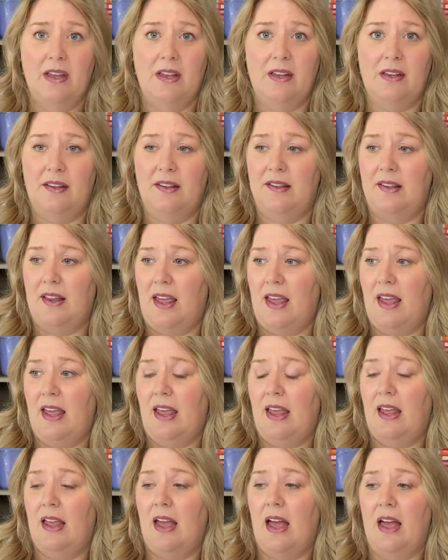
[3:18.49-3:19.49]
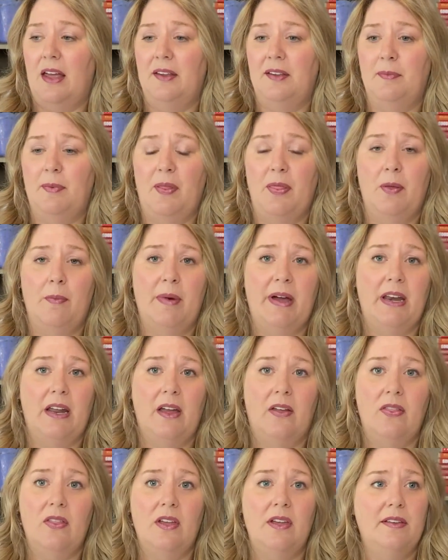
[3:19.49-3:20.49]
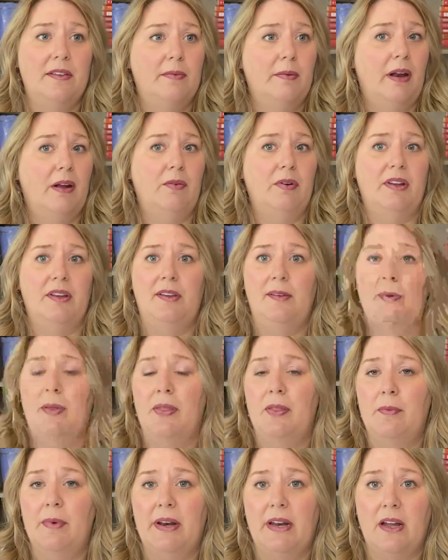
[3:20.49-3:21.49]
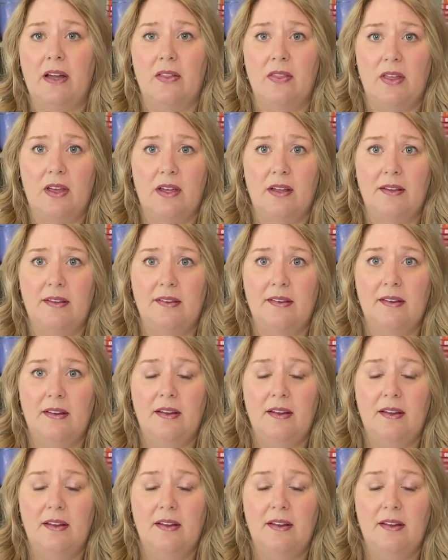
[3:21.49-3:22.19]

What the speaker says: It's saying, I spent the money on this when I really spent the money on this.